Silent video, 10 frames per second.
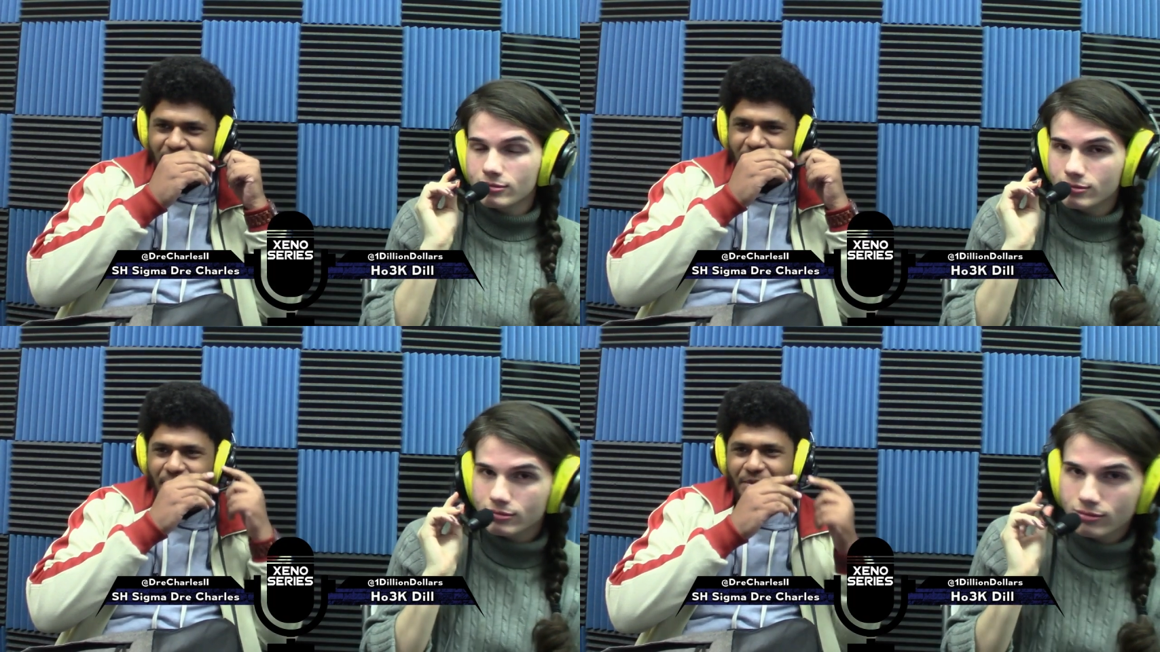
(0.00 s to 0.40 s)
Speaker 1: we
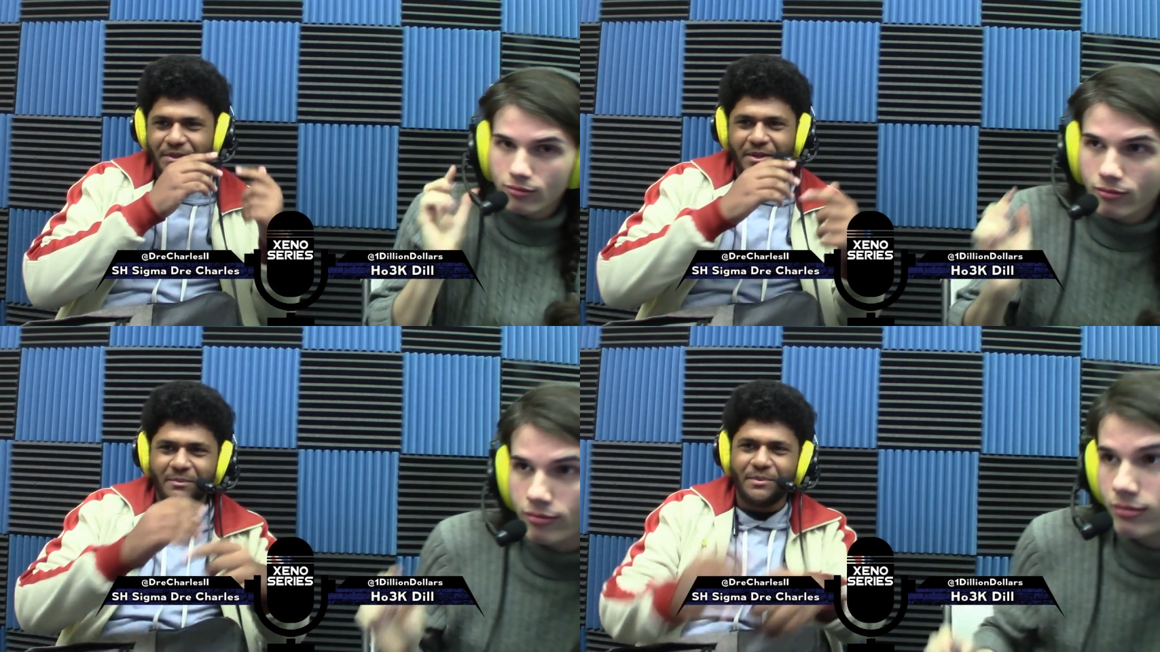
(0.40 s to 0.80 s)
pulled in a
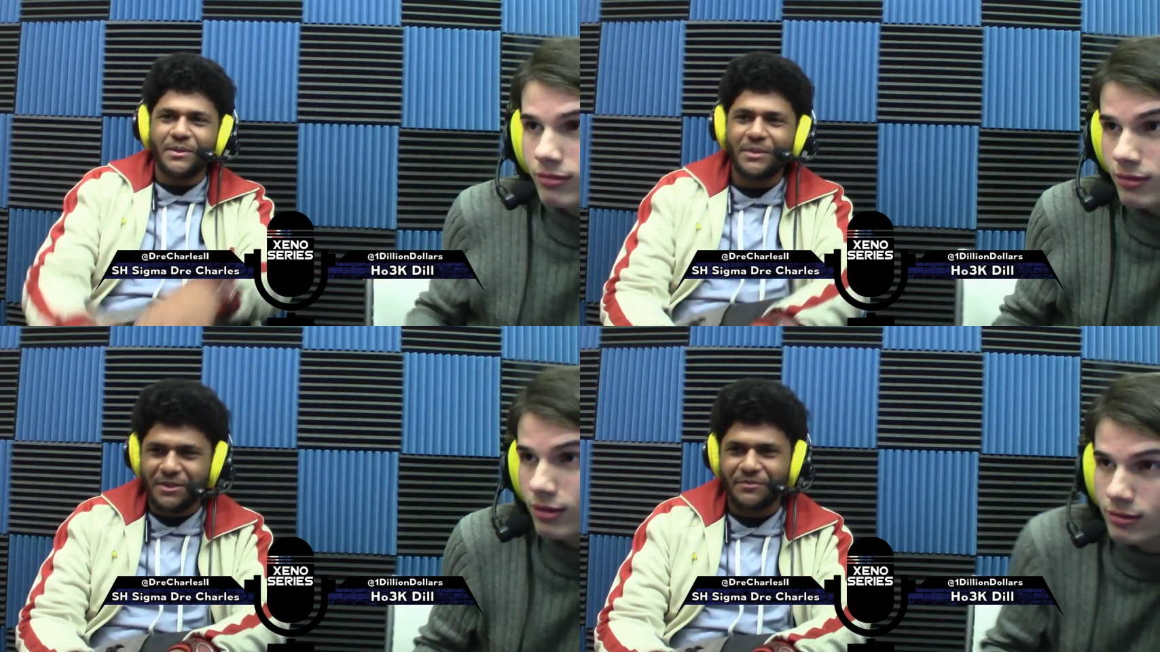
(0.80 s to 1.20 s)
completely
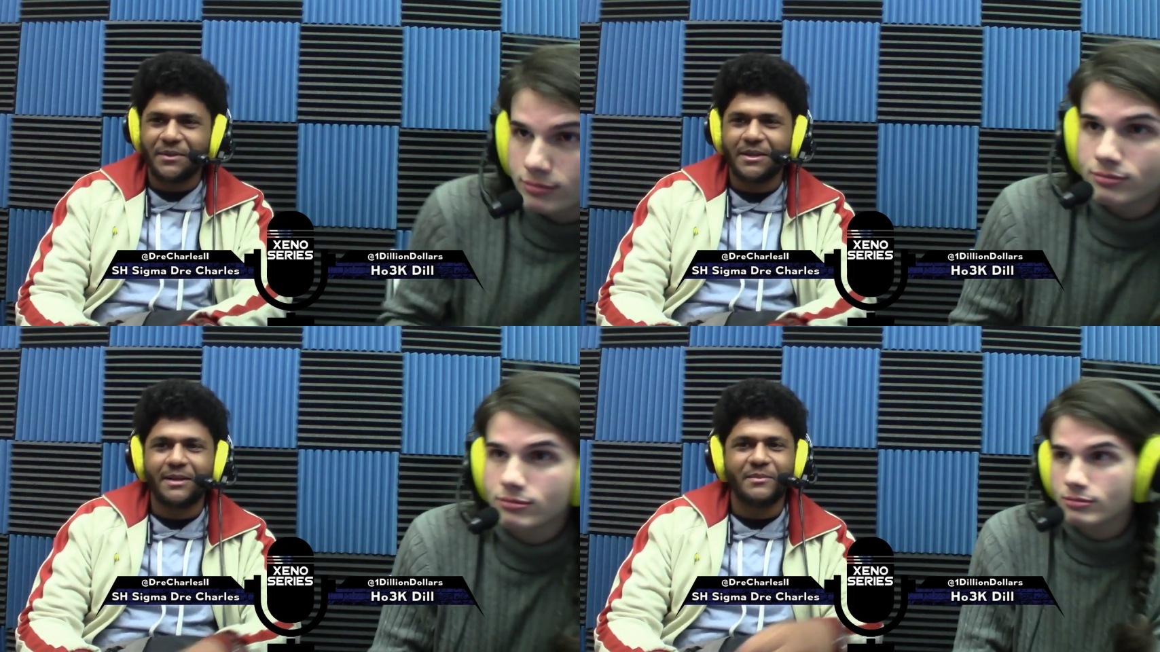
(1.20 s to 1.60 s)
different
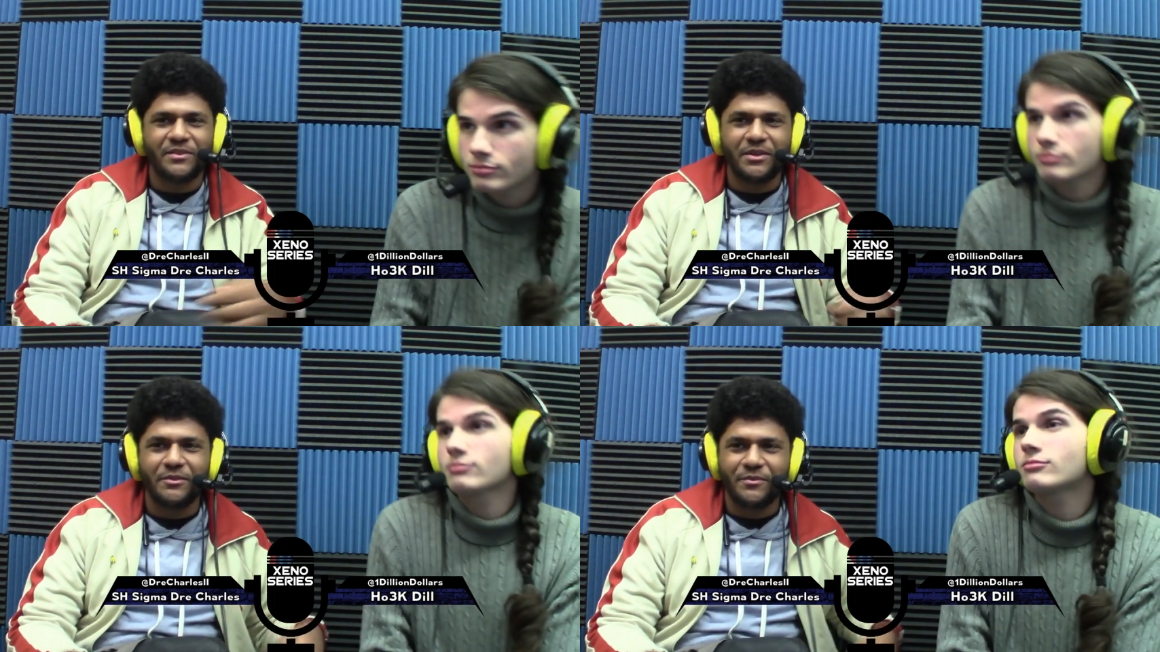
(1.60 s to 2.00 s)
commentator
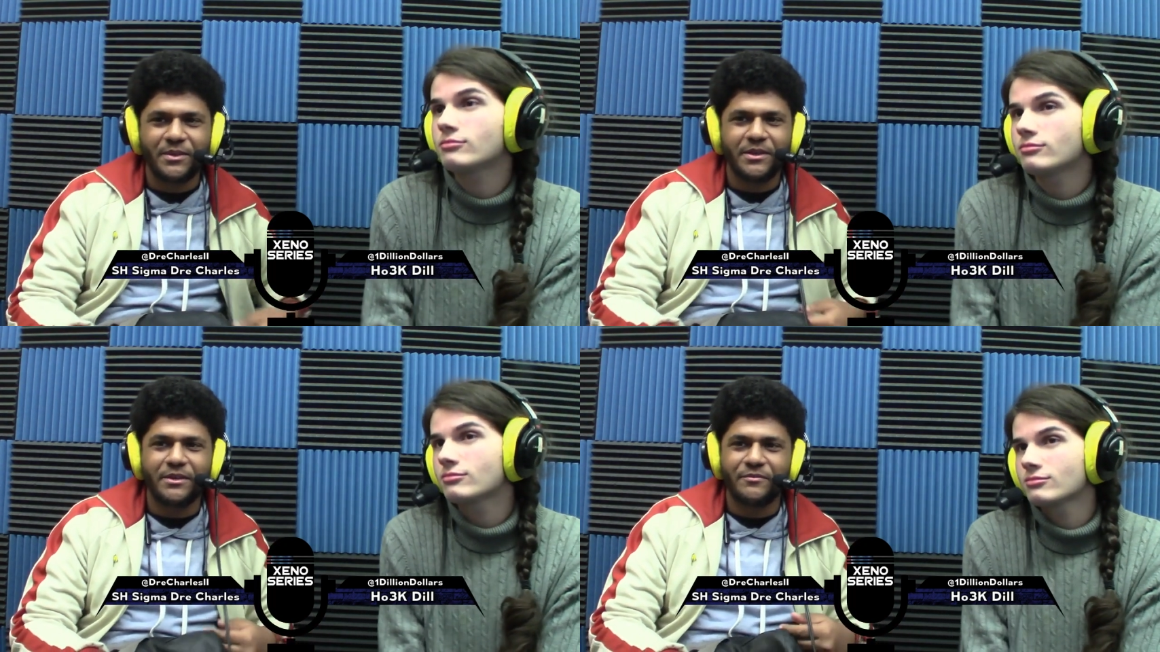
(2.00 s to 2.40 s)
for the
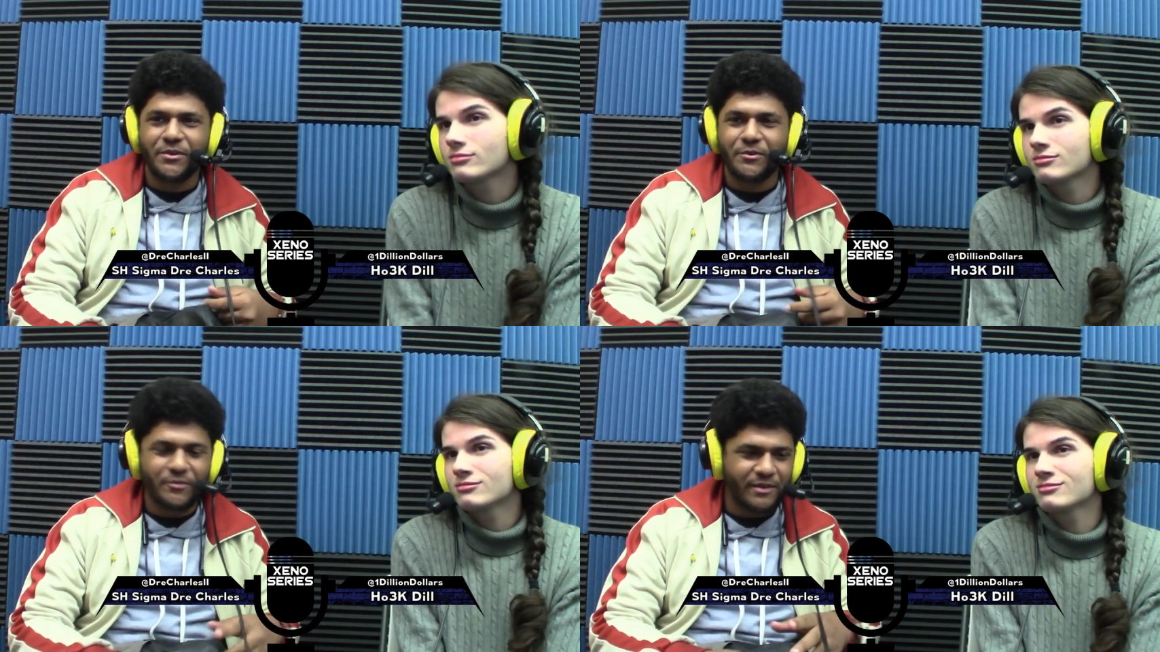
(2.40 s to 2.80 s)
interview,
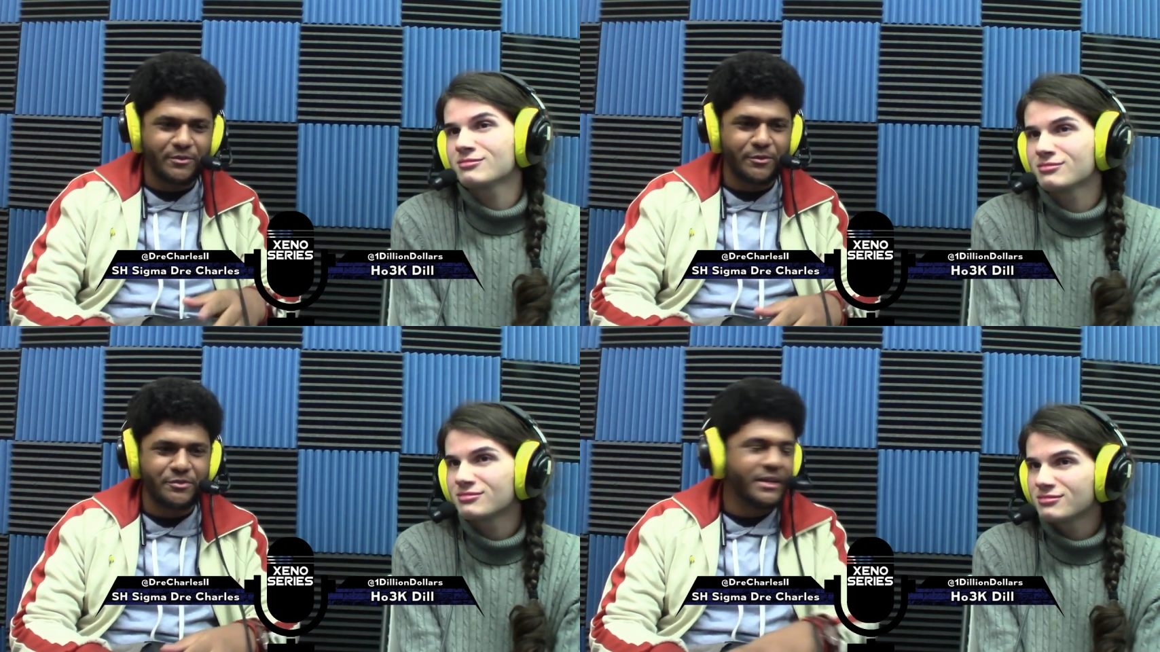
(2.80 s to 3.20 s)

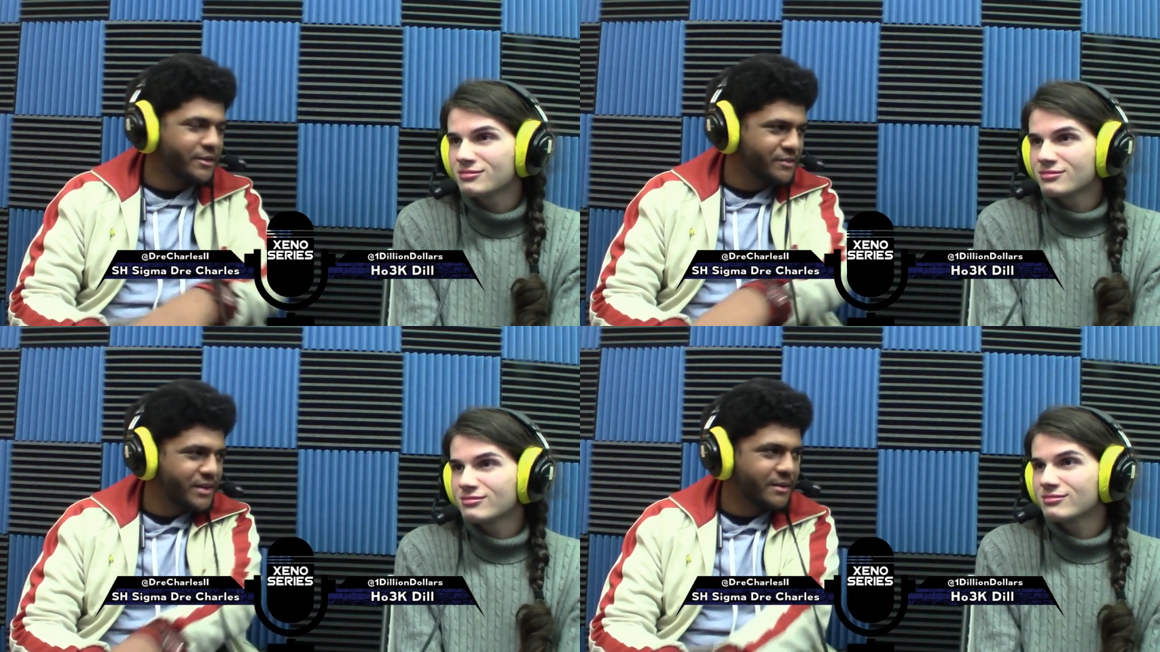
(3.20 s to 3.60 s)
Revolutionary
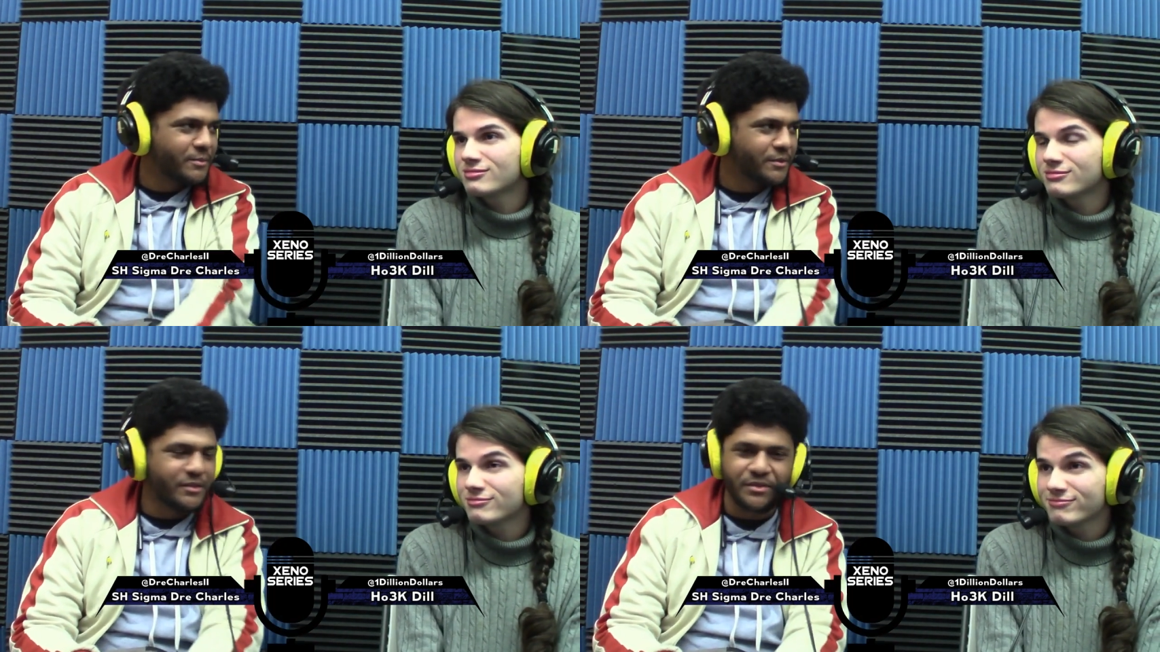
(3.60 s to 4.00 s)
Tech
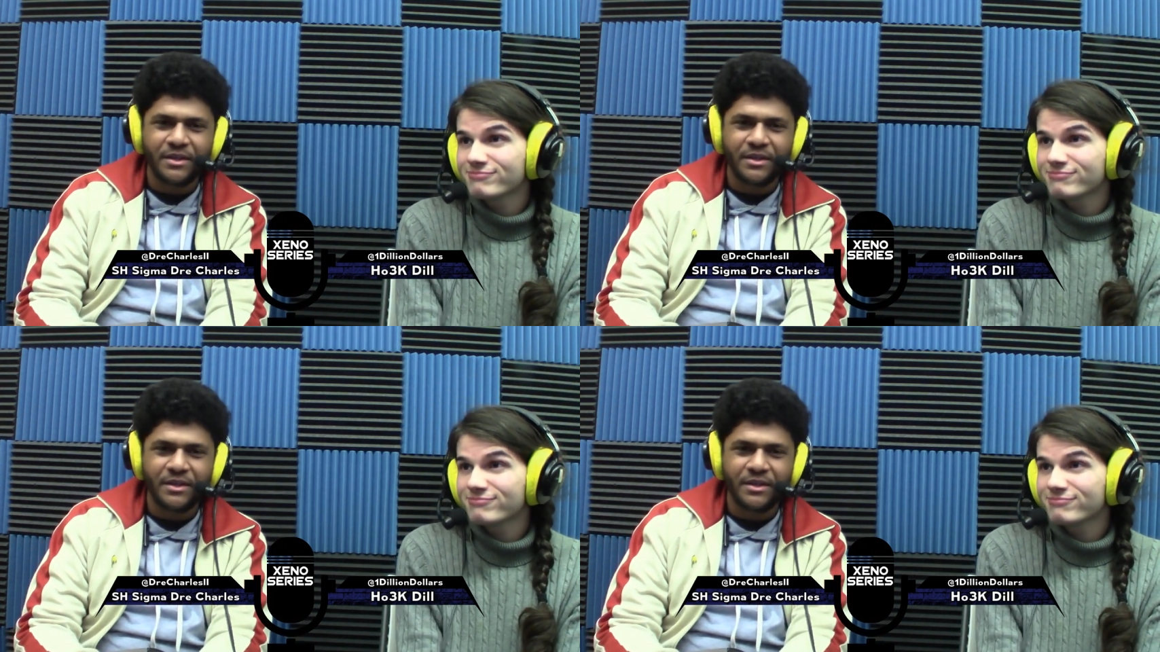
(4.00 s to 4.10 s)
Boys.